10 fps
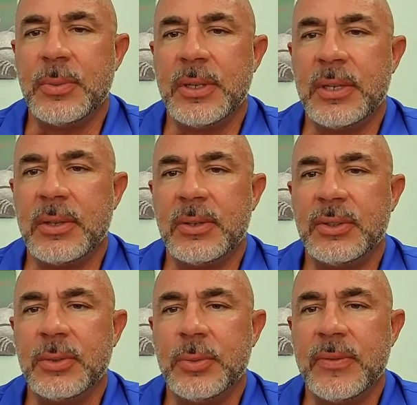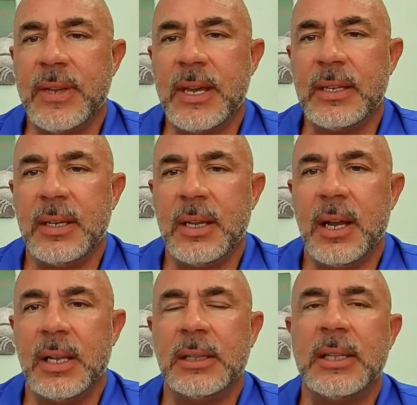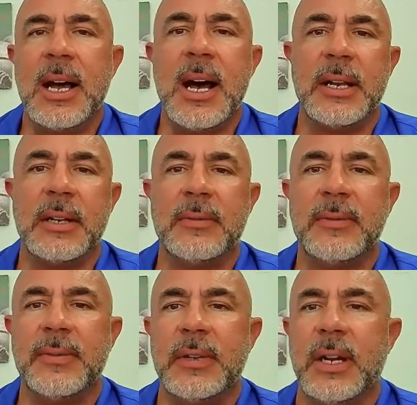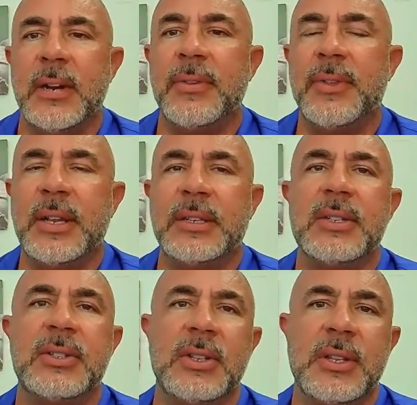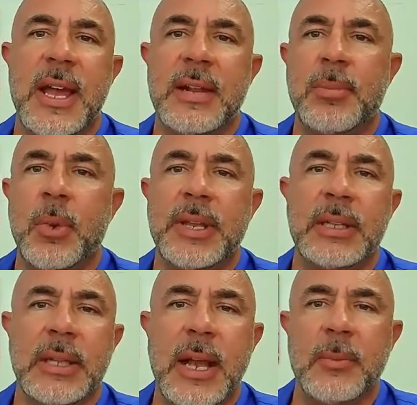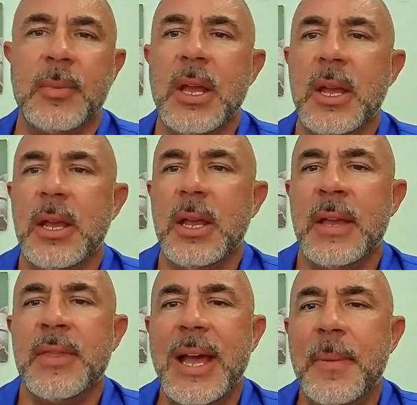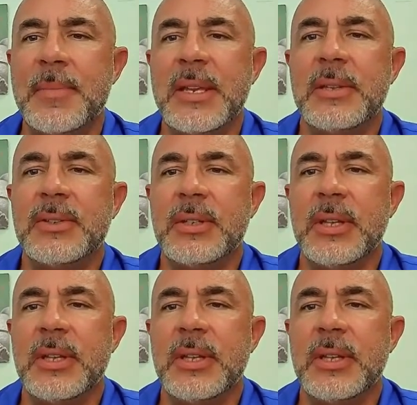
we get closer, we've got a lot of thickness to that point cloud. And that means